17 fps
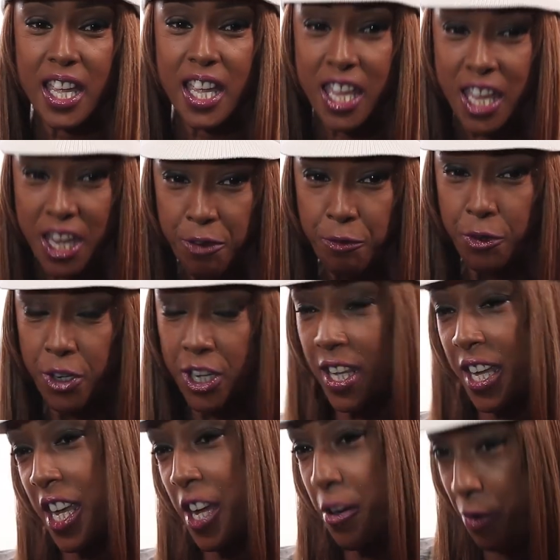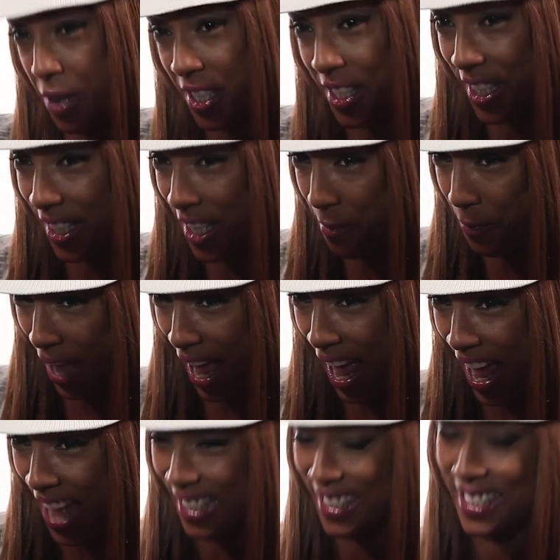He recently
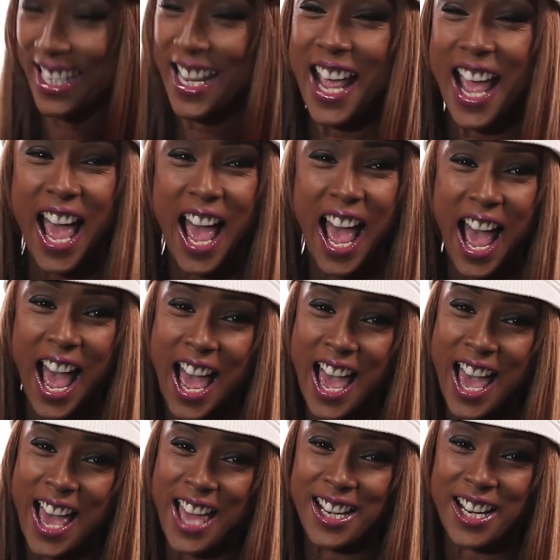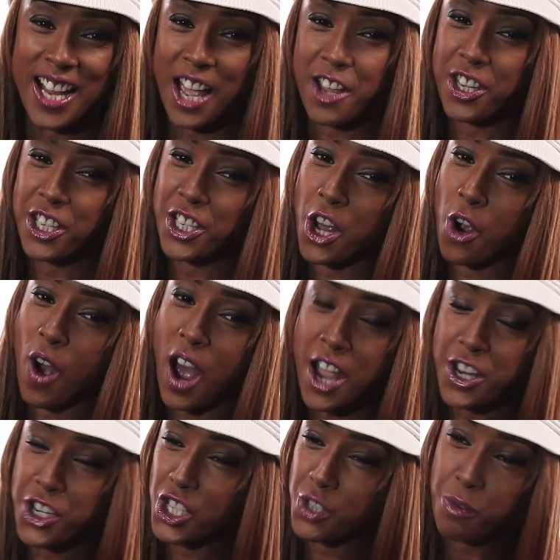passed, and you know,
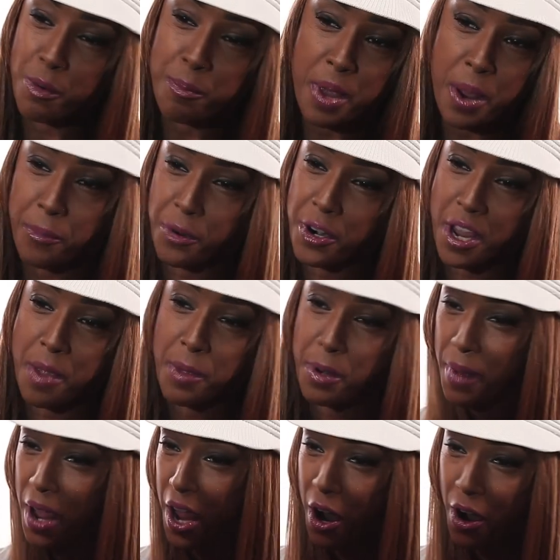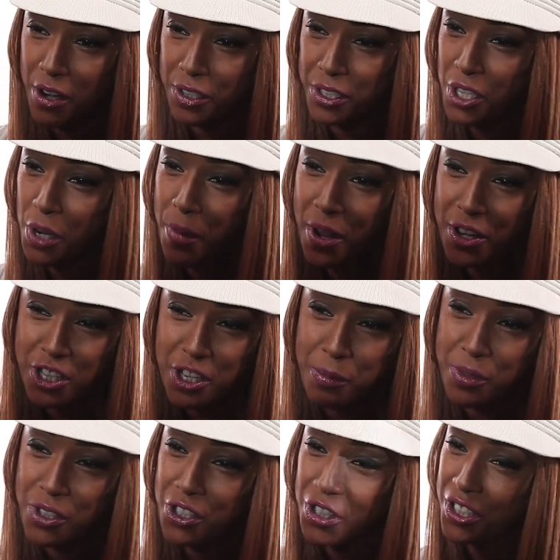I just remember him in my heart so much.
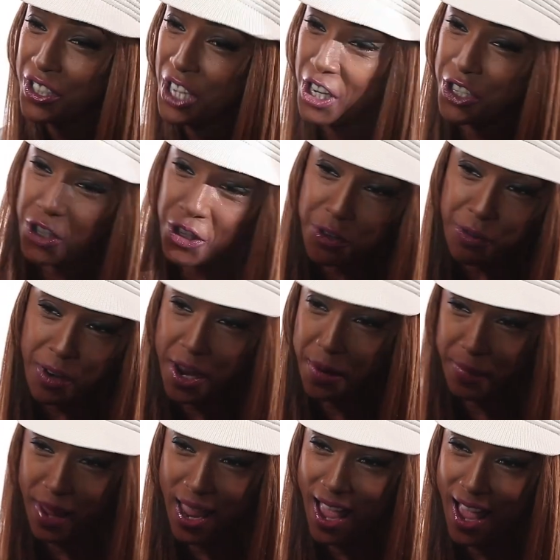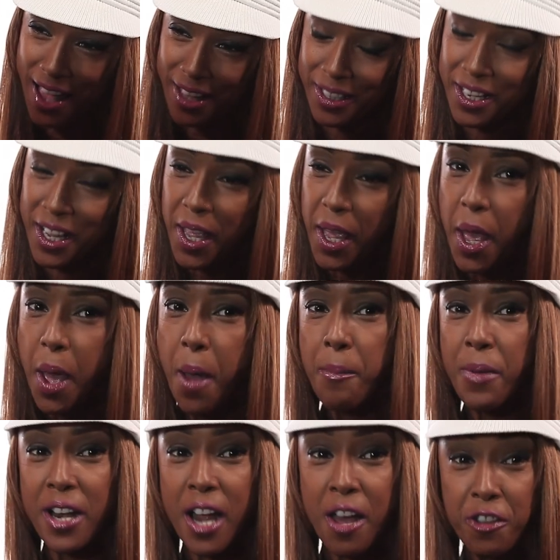He was just such a great man.
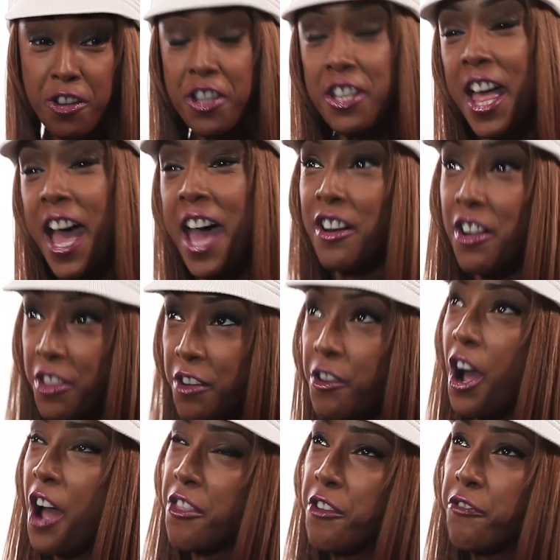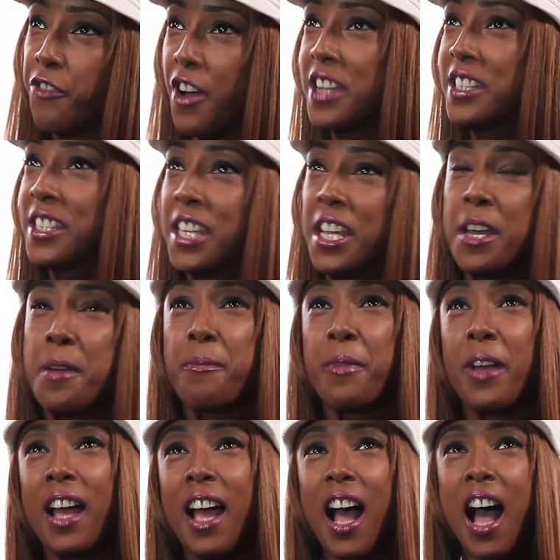But other than that, on the fun
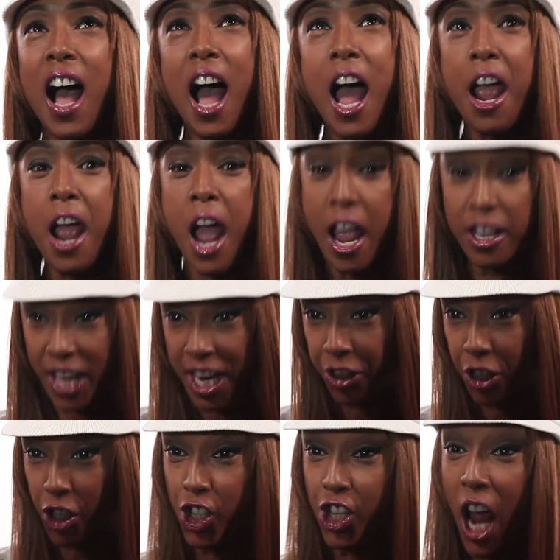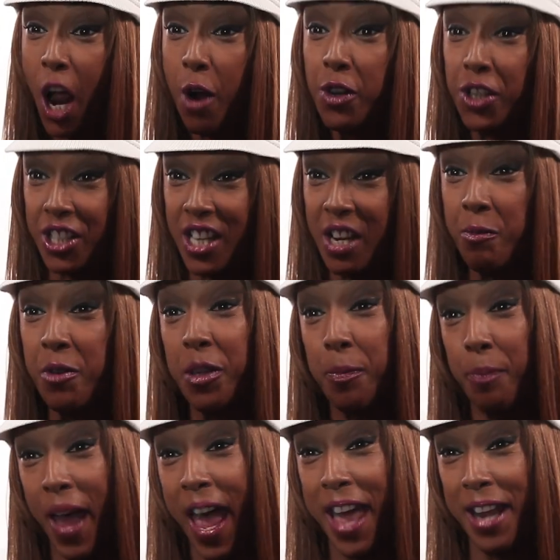tip, I like the shower scene
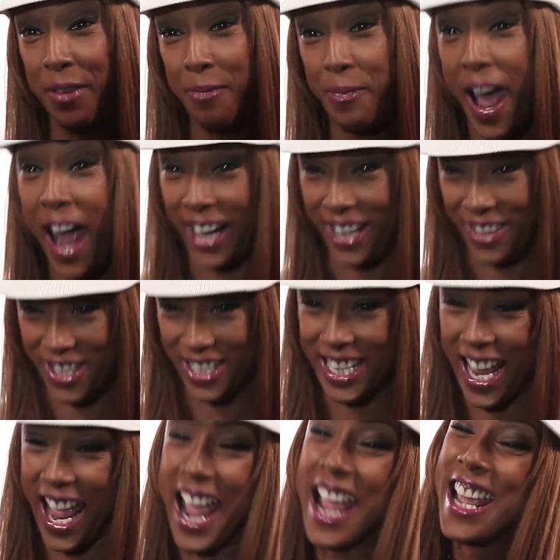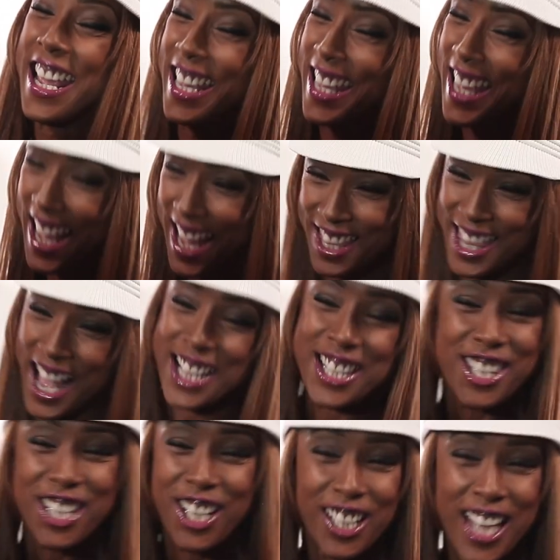with Ben back in the day.
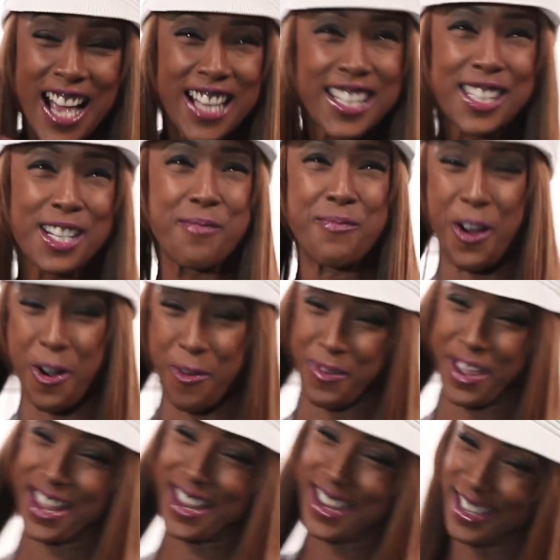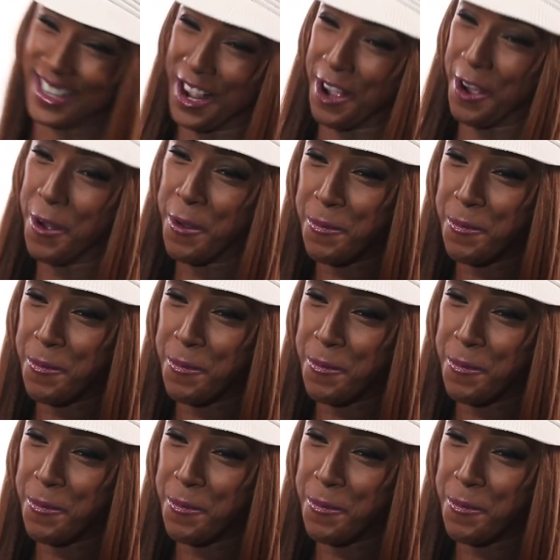That's the classic moment, you know.